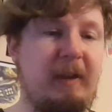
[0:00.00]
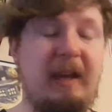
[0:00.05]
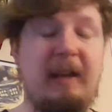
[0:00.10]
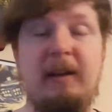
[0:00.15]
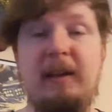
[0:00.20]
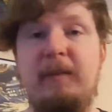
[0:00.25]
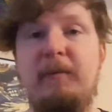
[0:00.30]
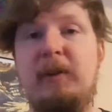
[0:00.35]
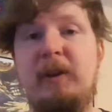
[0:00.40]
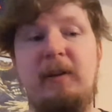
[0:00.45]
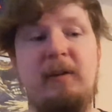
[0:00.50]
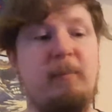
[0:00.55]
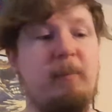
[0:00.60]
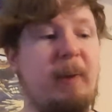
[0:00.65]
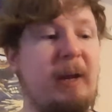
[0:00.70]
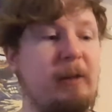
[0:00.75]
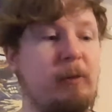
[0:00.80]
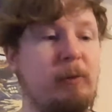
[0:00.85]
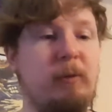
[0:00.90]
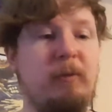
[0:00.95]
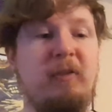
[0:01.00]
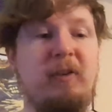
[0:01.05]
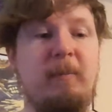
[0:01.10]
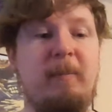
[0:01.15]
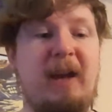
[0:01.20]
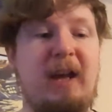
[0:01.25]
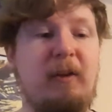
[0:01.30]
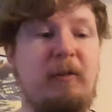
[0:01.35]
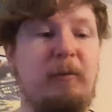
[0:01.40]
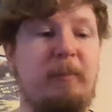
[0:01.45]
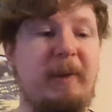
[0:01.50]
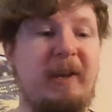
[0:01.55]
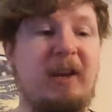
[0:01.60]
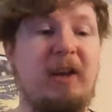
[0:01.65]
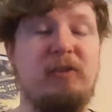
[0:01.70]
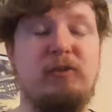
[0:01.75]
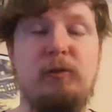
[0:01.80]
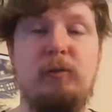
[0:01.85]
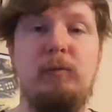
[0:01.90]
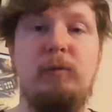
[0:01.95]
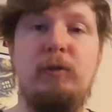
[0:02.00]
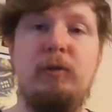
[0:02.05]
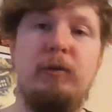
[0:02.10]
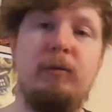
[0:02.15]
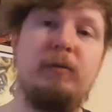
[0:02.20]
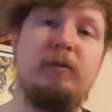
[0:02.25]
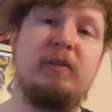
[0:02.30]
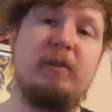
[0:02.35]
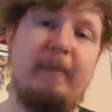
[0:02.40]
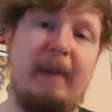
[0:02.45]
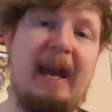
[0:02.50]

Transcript: and even by losing battles because you used